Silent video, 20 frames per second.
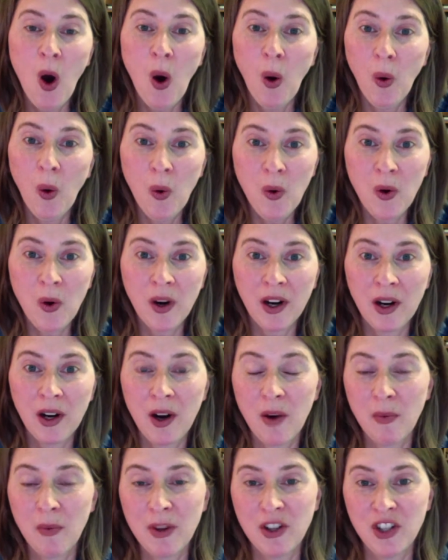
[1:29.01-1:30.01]
or
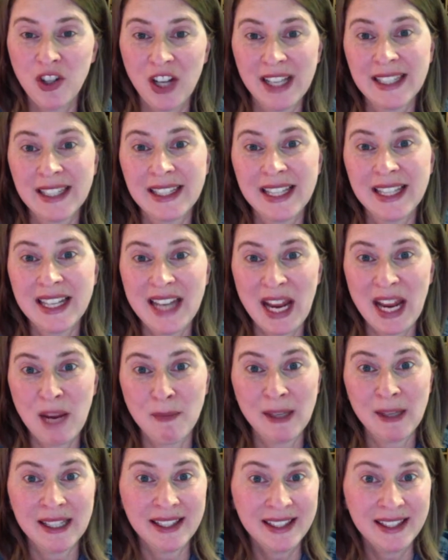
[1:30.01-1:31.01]
with just the name
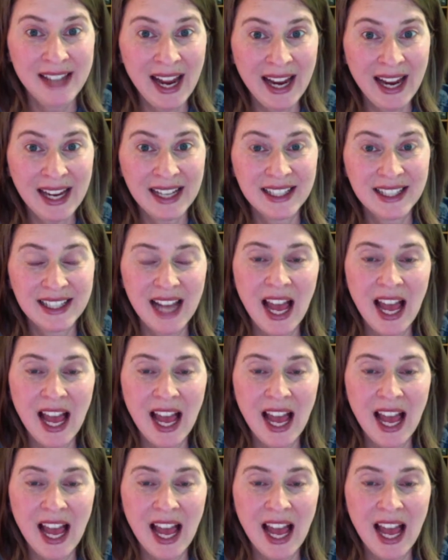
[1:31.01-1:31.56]
and date.